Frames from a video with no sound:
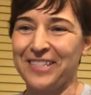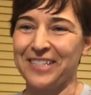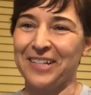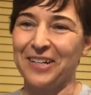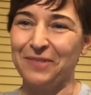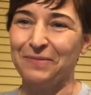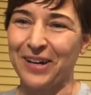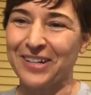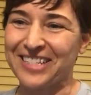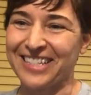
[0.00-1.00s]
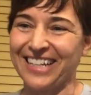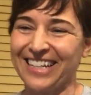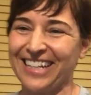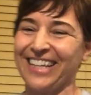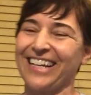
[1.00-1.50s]
single
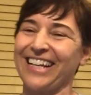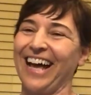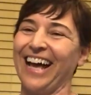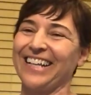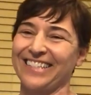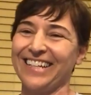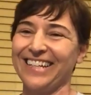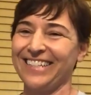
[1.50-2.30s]
person in the class